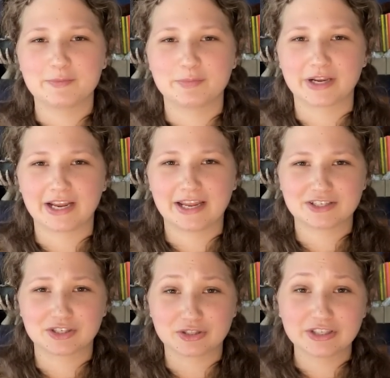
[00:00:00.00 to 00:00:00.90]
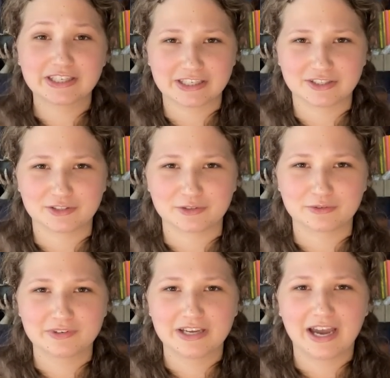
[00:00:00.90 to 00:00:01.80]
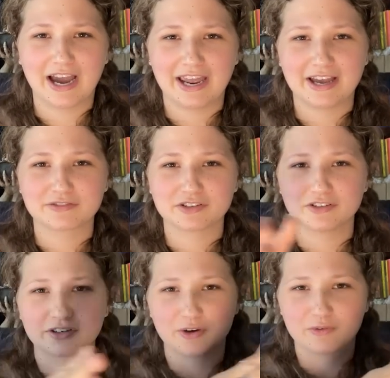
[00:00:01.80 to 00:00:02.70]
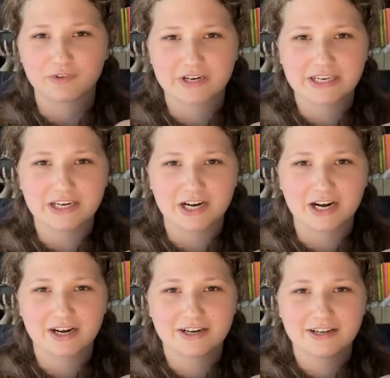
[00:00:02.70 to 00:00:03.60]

But to look at you, I have to look over here